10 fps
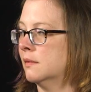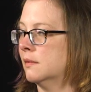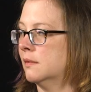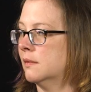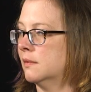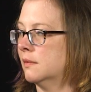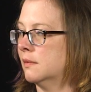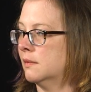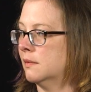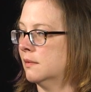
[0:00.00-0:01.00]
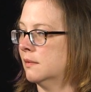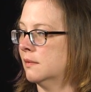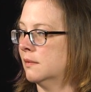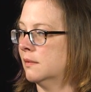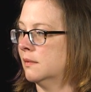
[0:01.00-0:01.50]

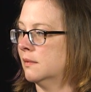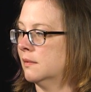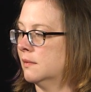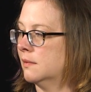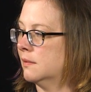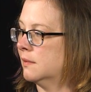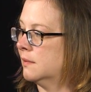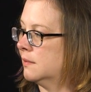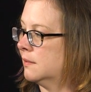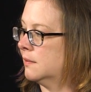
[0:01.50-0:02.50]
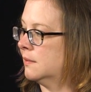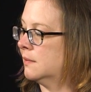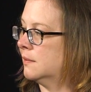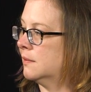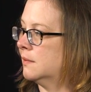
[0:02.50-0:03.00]

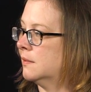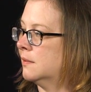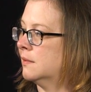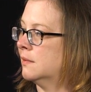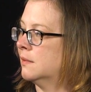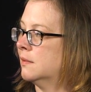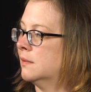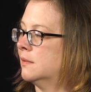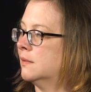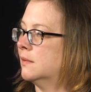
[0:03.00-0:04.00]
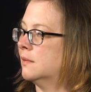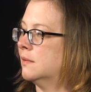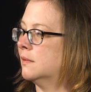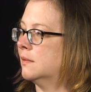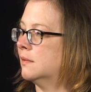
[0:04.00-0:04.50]

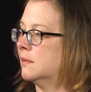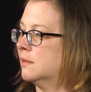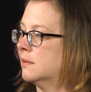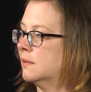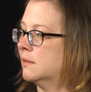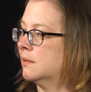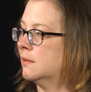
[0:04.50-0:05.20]
No words are spoken by the person on screen.